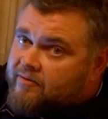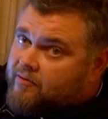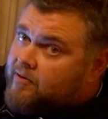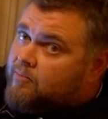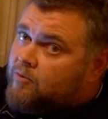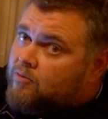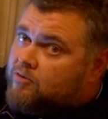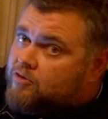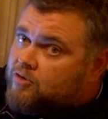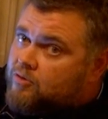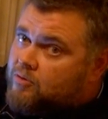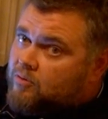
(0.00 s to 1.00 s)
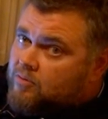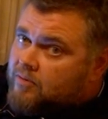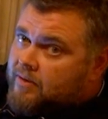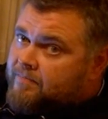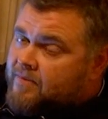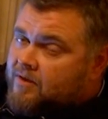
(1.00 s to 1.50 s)
very important tool
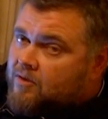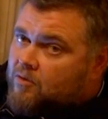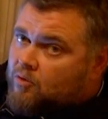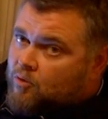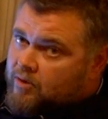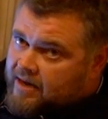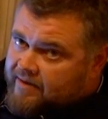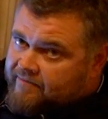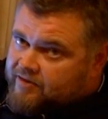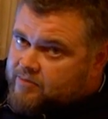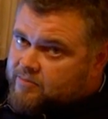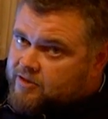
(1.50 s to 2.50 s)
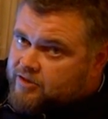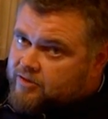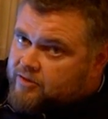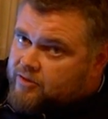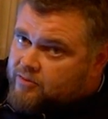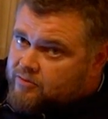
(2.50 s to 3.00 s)
that all game fishermen
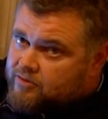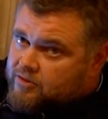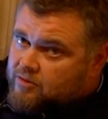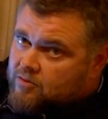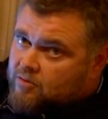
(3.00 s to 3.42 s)
should use